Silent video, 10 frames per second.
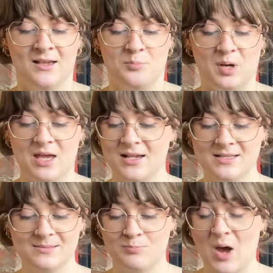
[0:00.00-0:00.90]

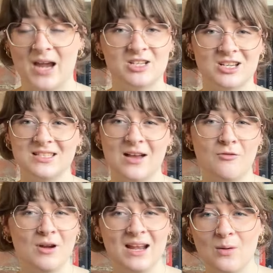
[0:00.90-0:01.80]
because I just have
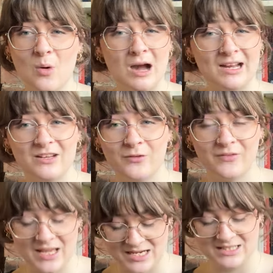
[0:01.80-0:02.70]
really wide
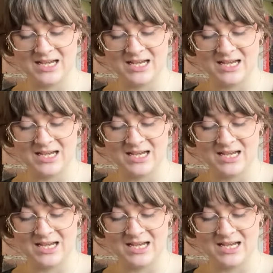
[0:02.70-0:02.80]
feet